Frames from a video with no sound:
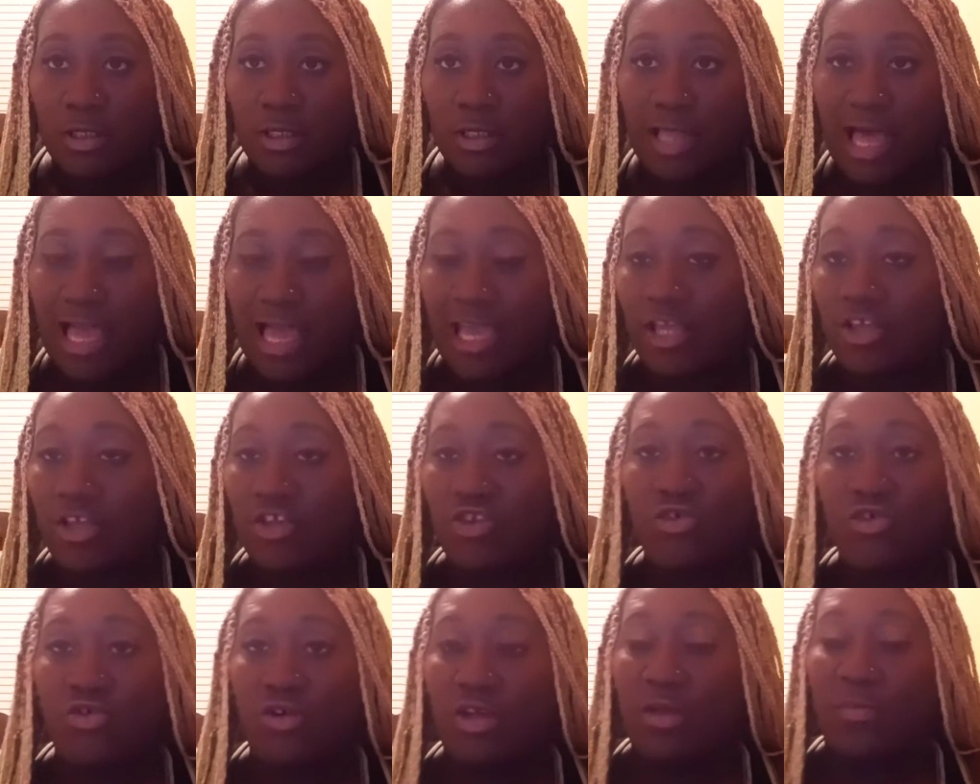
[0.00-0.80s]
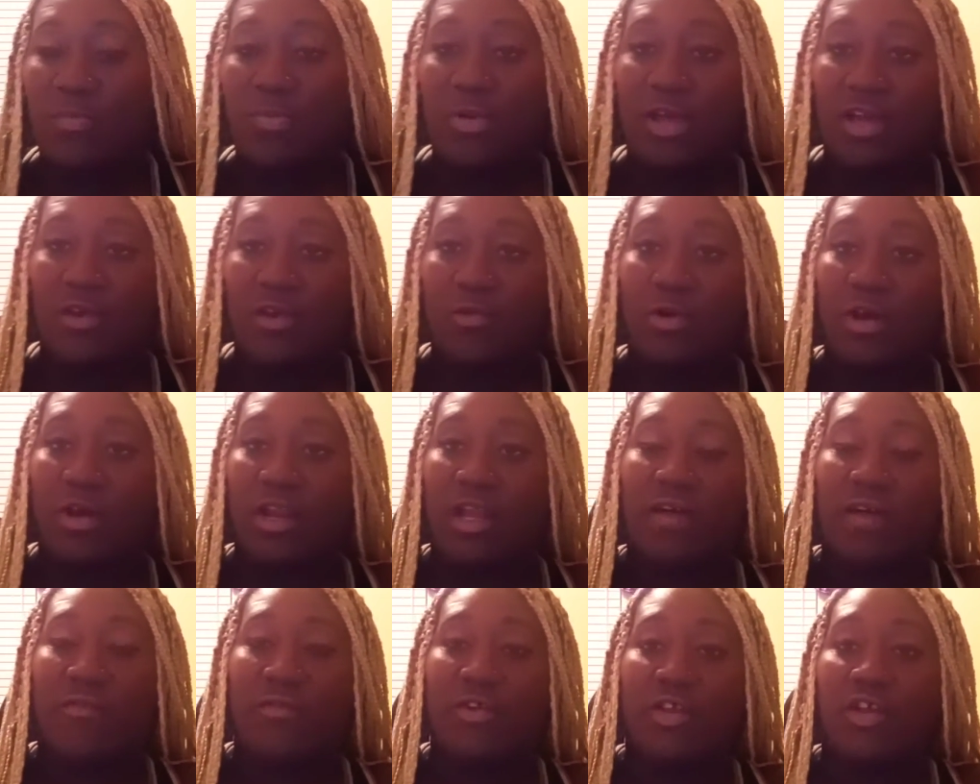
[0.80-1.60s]
Like, you can pick
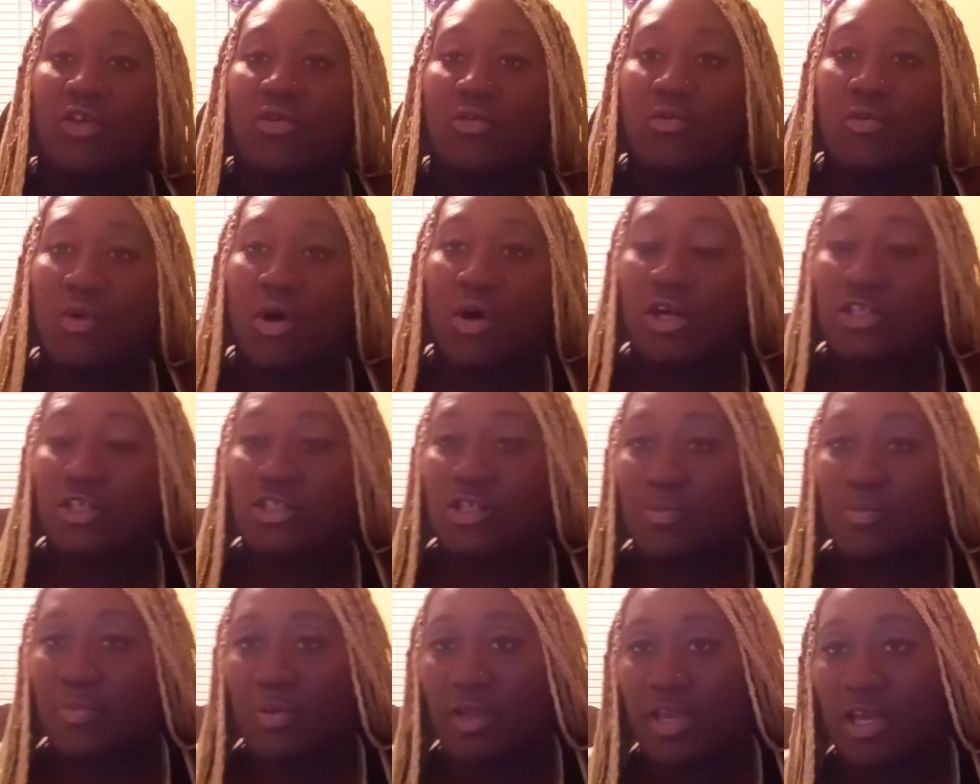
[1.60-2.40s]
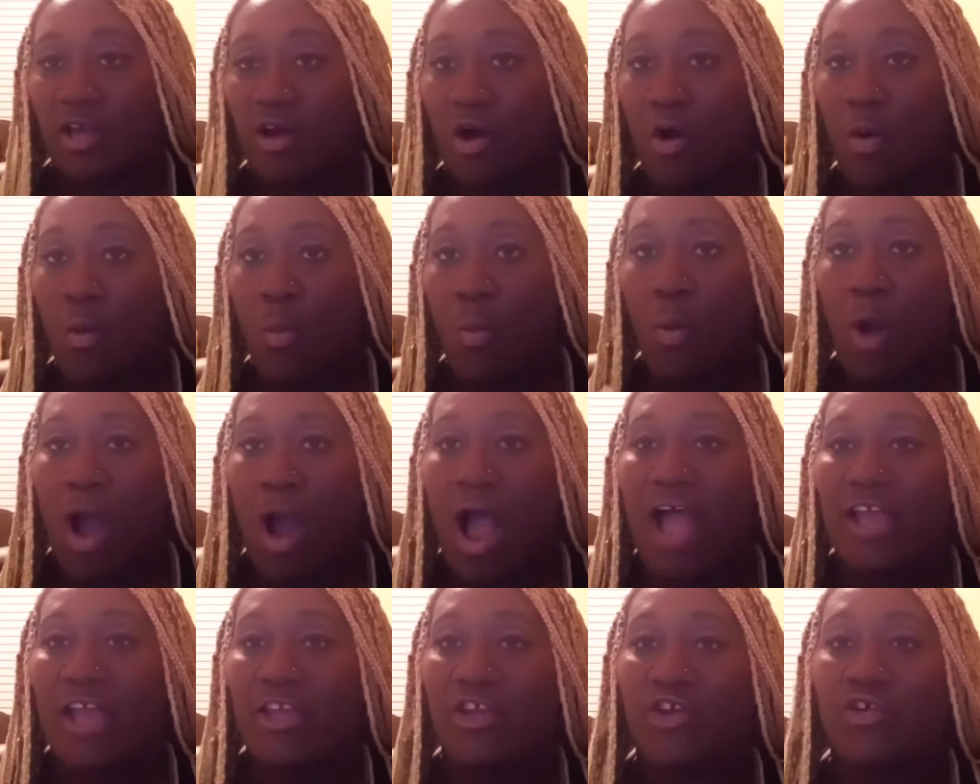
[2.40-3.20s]
whatever you want to pick on
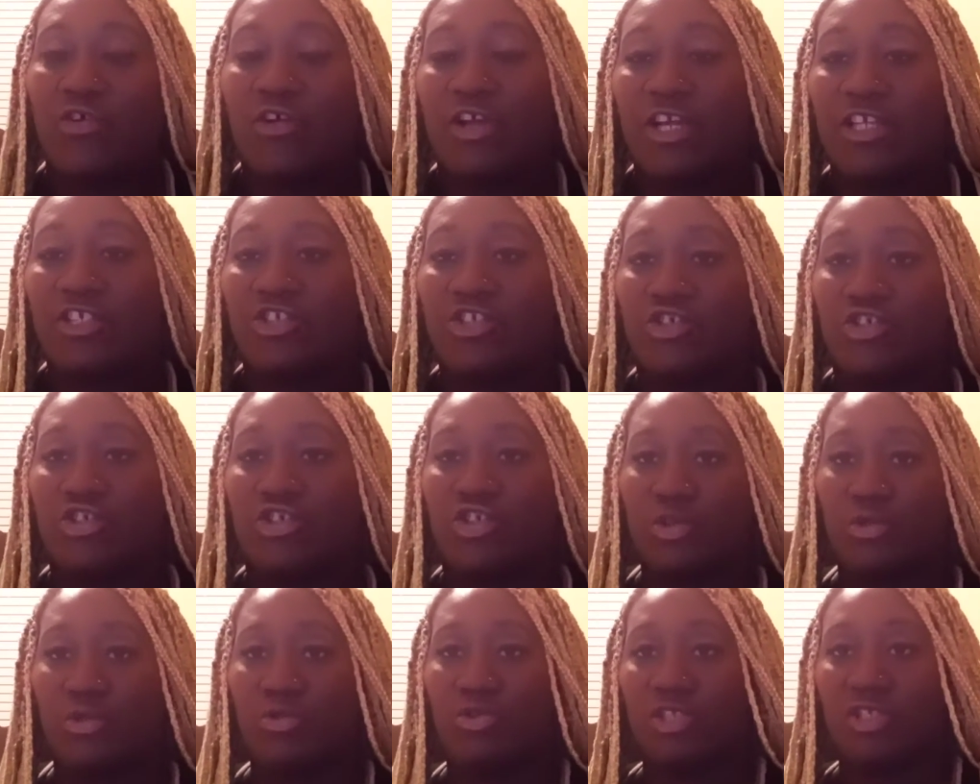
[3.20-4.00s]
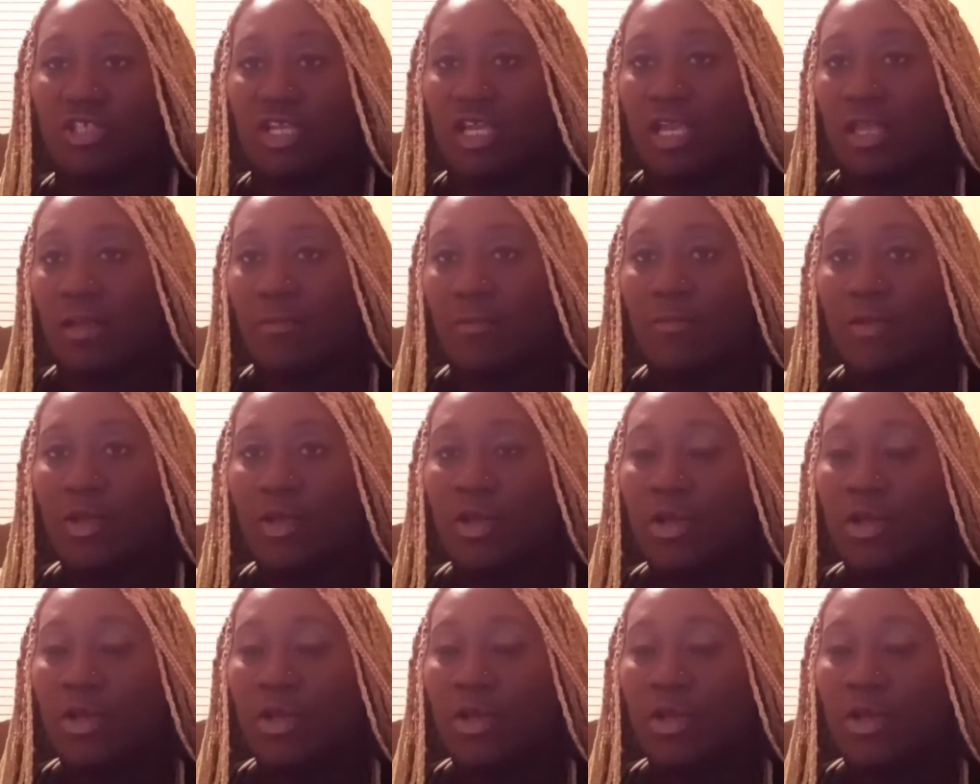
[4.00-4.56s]
why you're introducing.